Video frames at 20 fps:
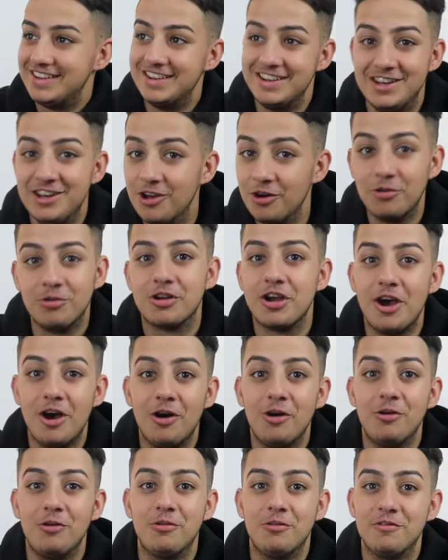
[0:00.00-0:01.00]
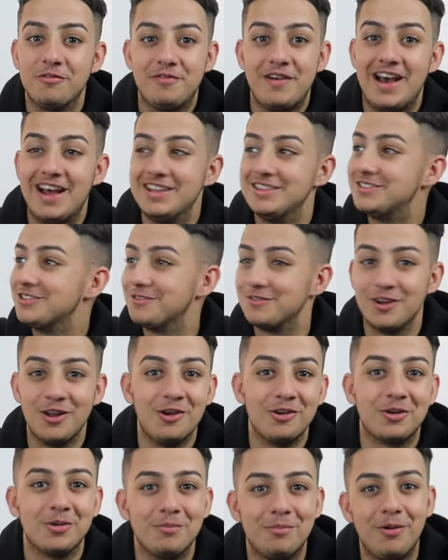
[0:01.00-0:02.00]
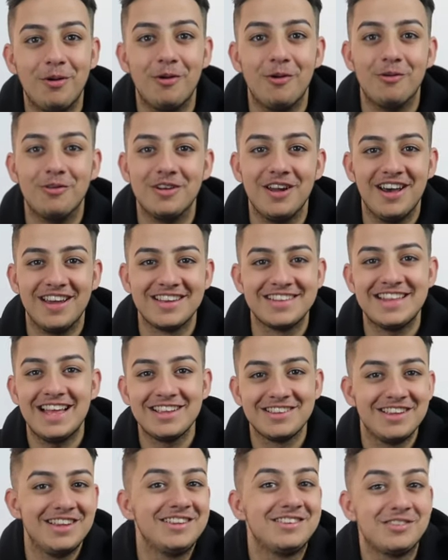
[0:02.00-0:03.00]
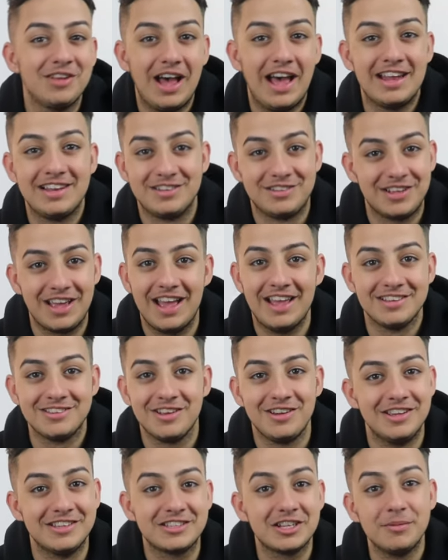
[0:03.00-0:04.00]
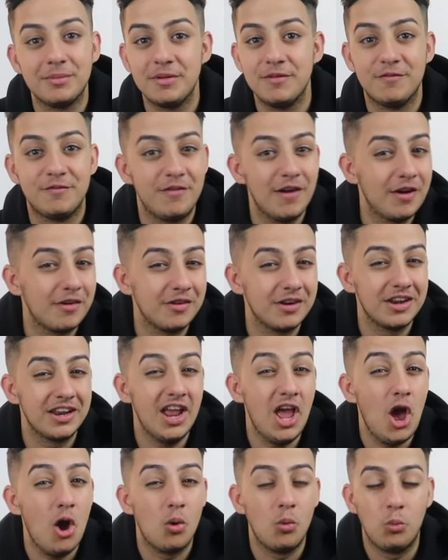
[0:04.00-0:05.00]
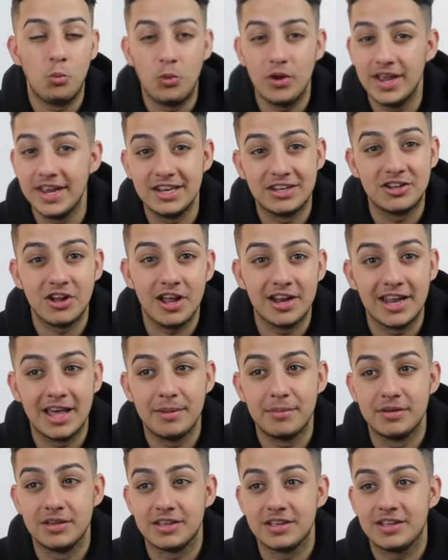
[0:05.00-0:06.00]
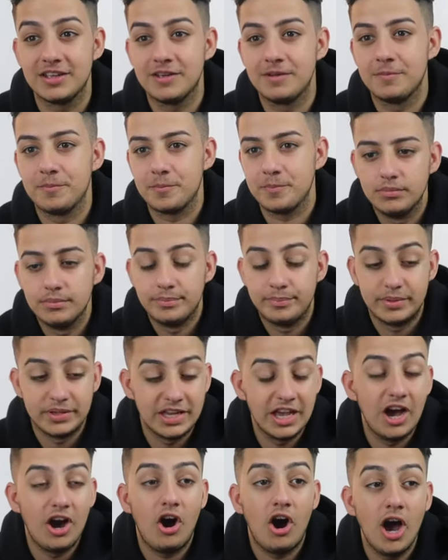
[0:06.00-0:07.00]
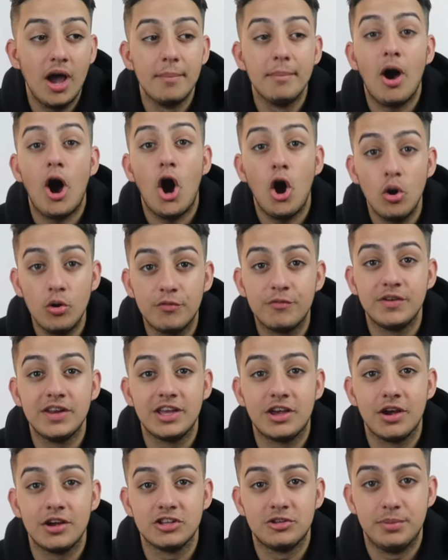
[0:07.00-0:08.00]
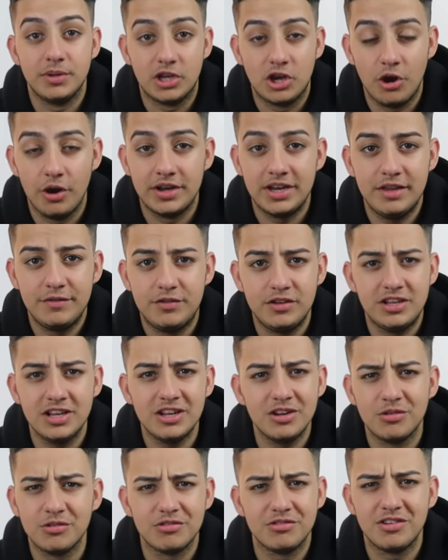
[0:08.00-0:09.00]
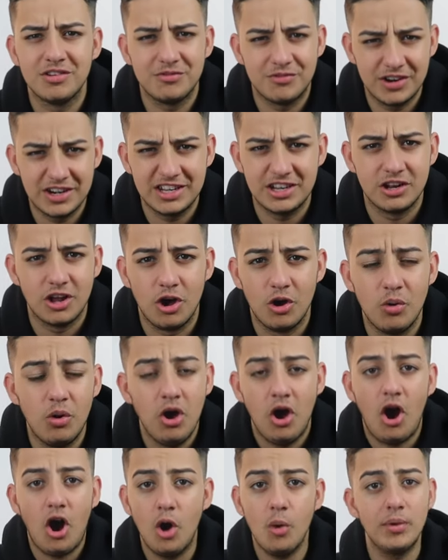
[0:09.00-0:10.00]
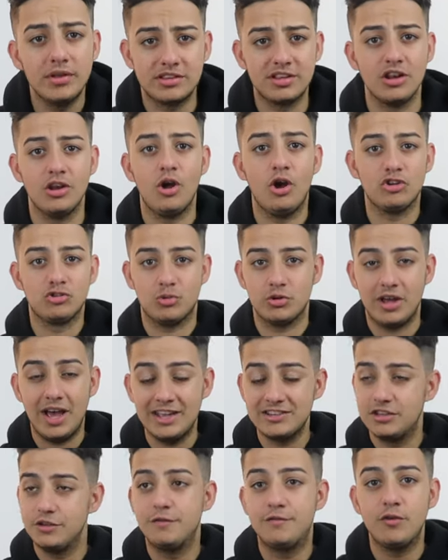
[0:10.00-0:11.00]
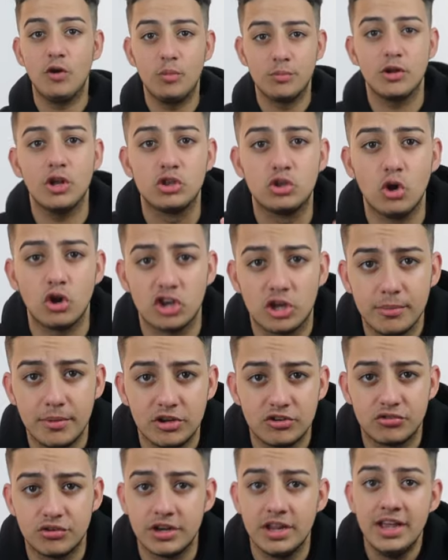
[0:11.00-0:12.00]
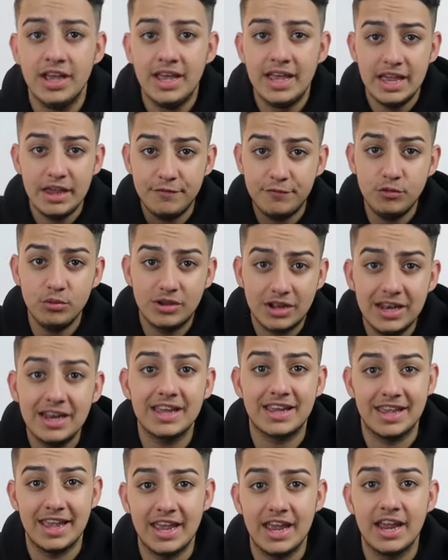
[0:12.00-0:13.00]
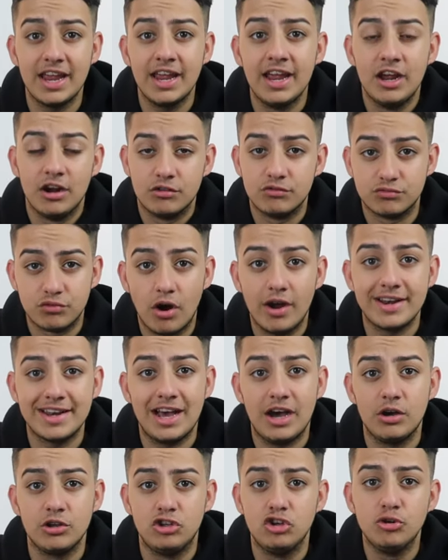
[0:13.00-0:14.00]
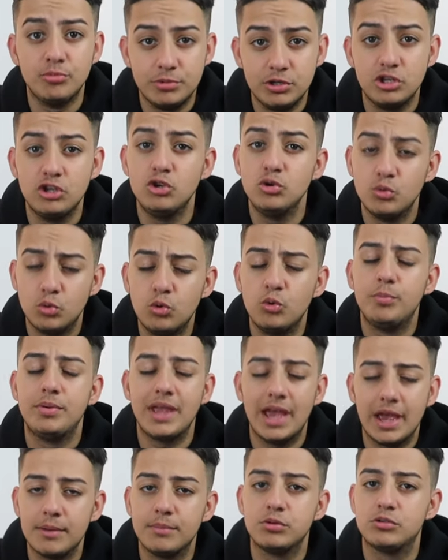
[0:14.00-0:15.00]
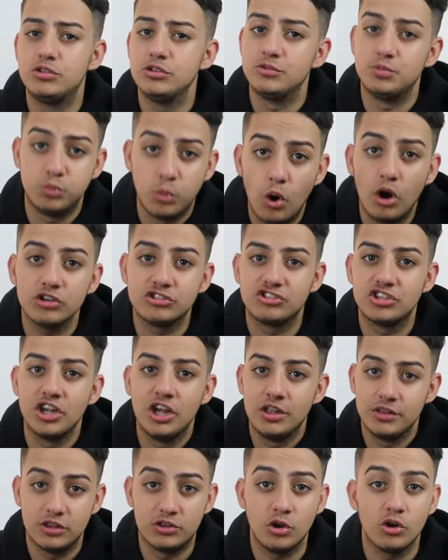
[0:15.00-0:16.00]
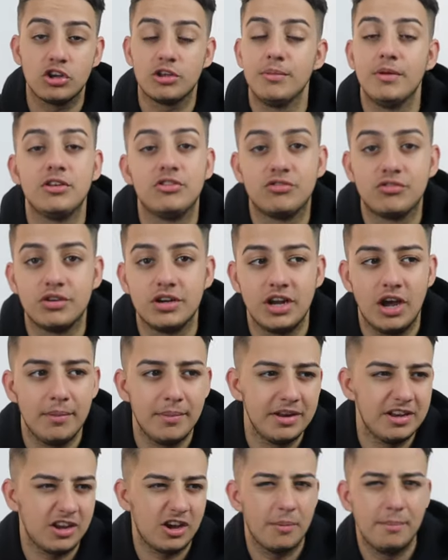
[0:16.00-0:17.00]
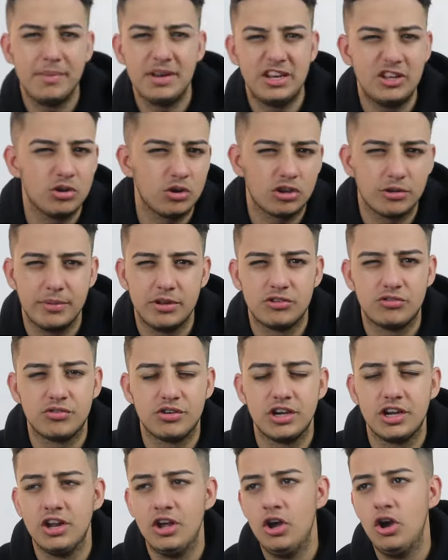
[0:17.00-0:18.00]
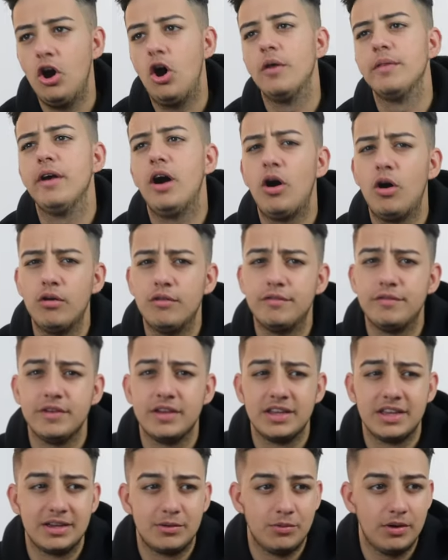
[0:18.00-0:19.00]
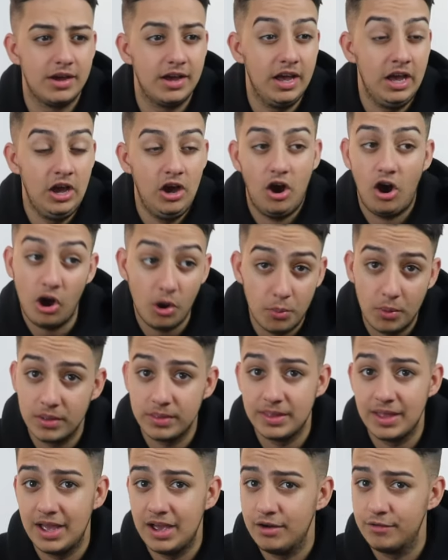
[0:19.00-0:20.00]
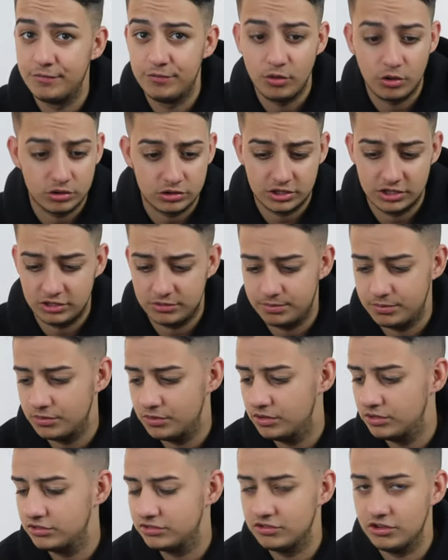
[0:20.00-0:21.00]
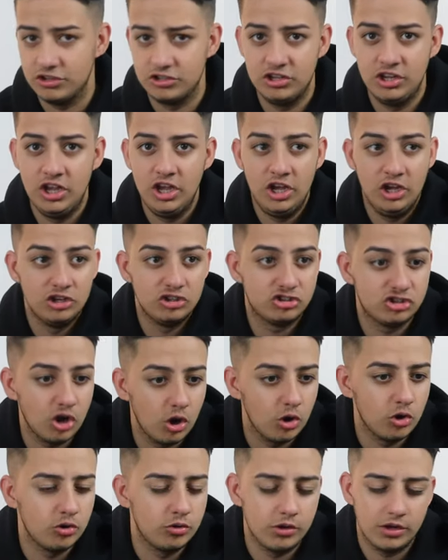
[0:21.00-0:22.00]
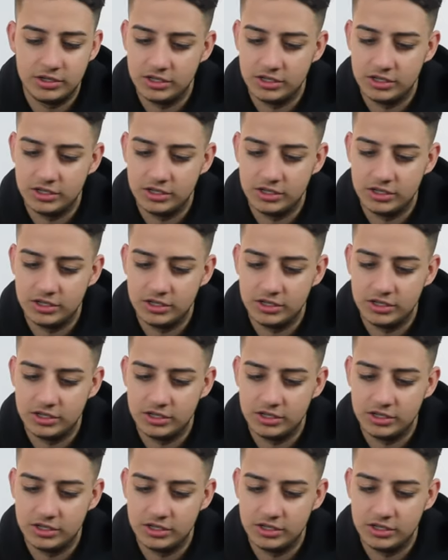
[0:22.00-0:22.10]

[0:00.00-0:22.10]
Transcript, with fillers: little girl fans of Logan Paul, like that is, and KSI. It's going to be very weird dynamic. But yeah, I'm hopefully going to be going. If you didn't already know, I went to the last one. I actually filmed a documentary. If you click here right now, you will be able to watch the documentary. I made like a mini documentary on the whole thing, where I went there, I vlogged the experience, I showed